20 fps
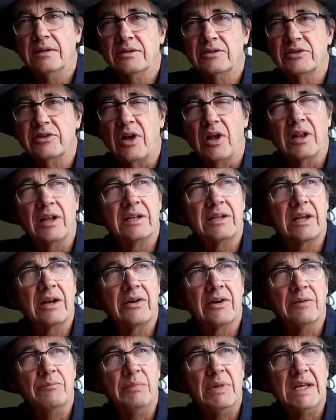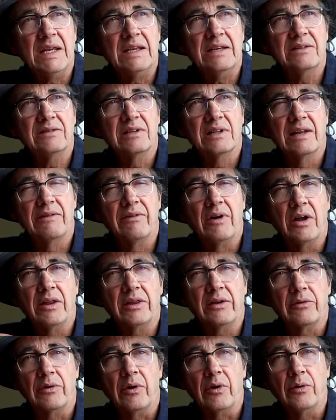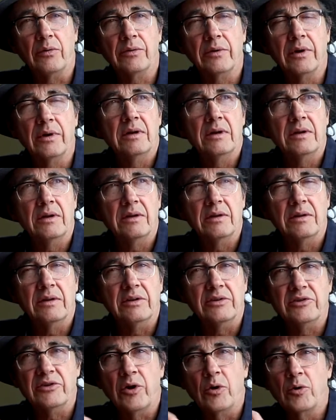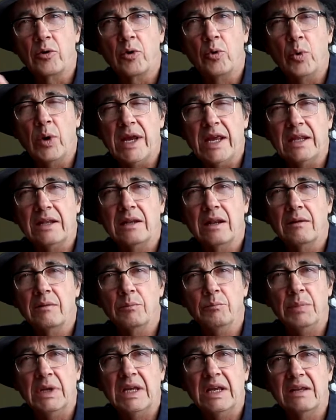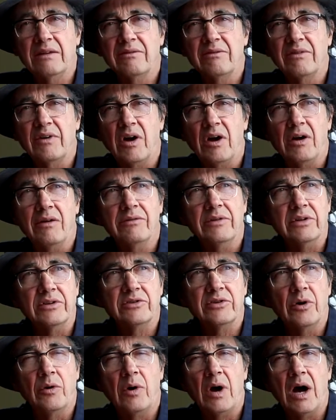solitary bees, live on their own. There's no queen bee involved, there's no